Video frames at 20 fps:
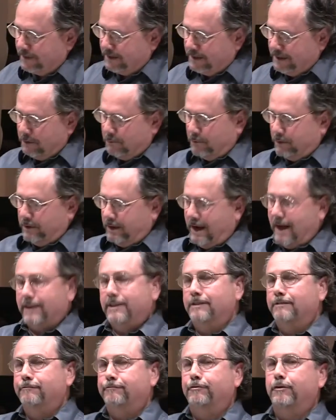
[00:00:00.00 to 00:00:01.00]
that were not
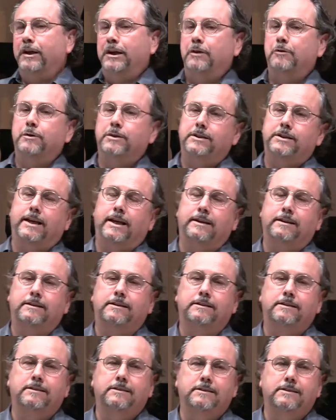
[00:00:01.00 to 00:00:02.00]
infrequent at
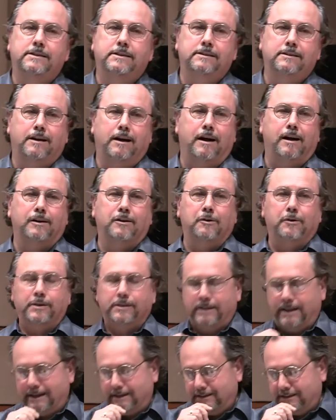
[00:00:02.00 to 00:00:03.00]
in Congo
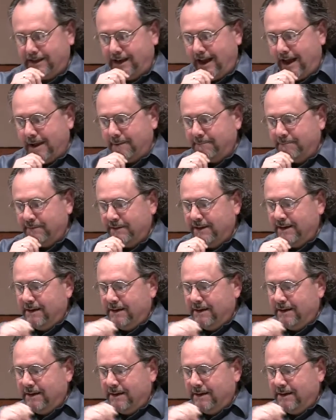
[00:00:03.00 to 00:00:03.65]
at that time.